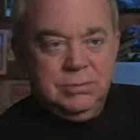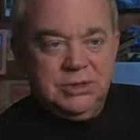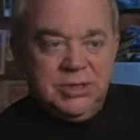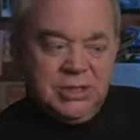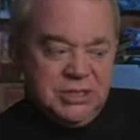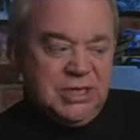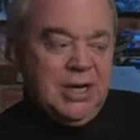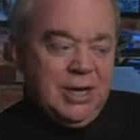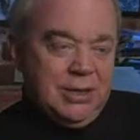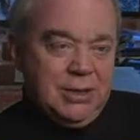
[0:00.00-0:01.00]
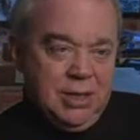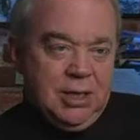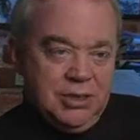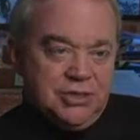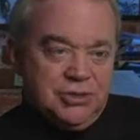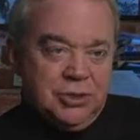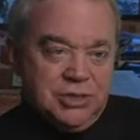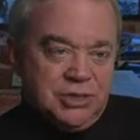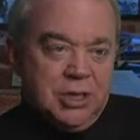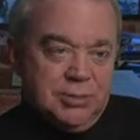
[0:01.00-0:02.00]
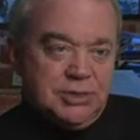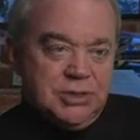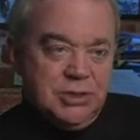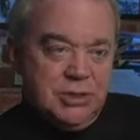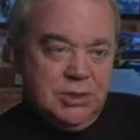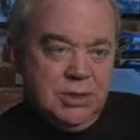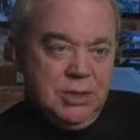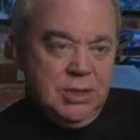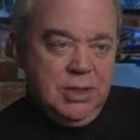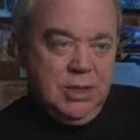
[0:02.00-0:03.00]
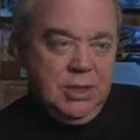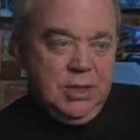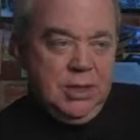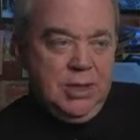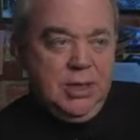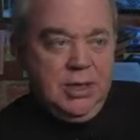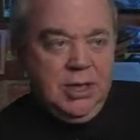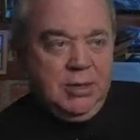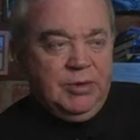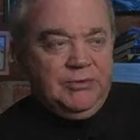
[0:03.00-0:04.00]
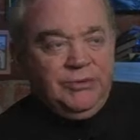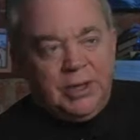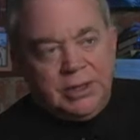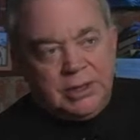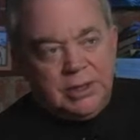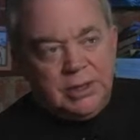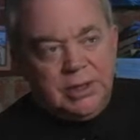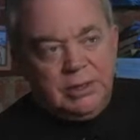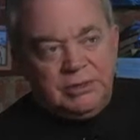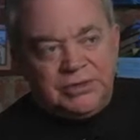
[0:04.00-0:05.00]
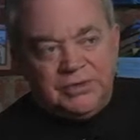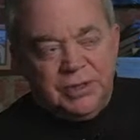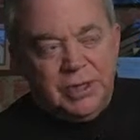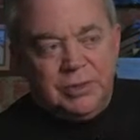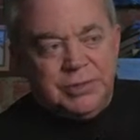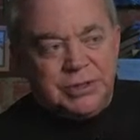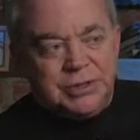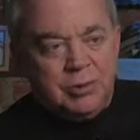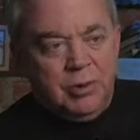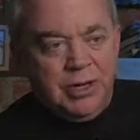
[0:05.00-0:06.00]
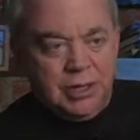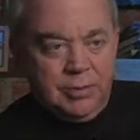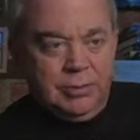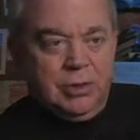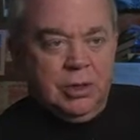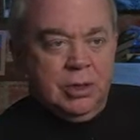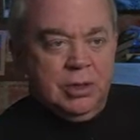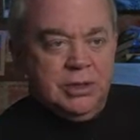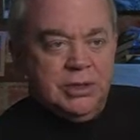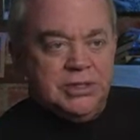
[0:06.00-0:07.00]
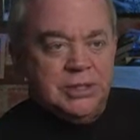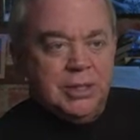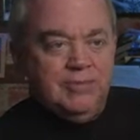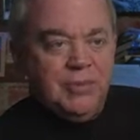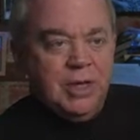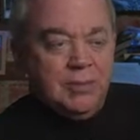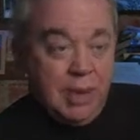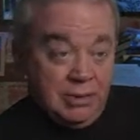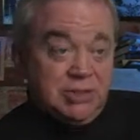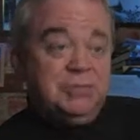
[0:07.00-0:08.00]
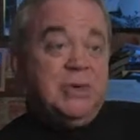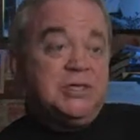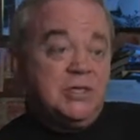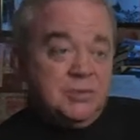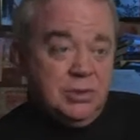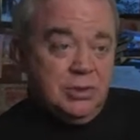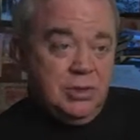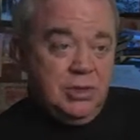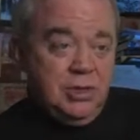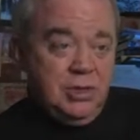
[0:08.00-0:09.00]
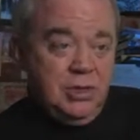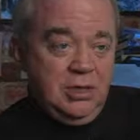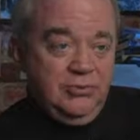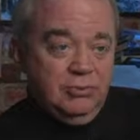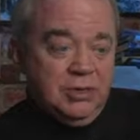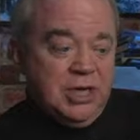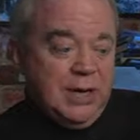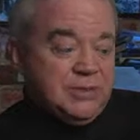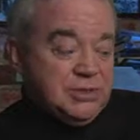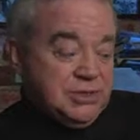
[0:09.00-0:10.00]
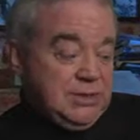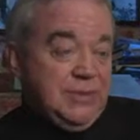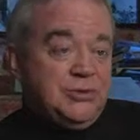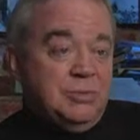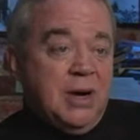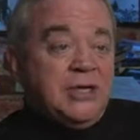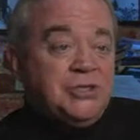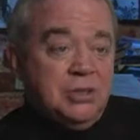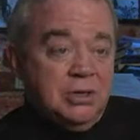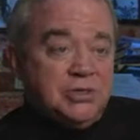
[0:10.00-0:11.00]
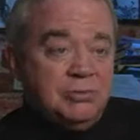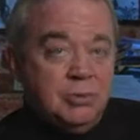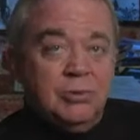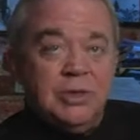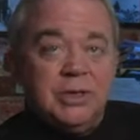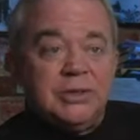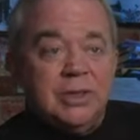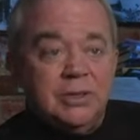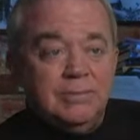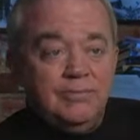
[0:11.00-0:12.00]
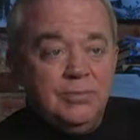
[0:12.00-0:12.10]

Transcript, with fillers: The kid died on his church steps. And my friend it was for him just a wake up call. He said, Am I responsible for what happens in the steps of my church when we're not there?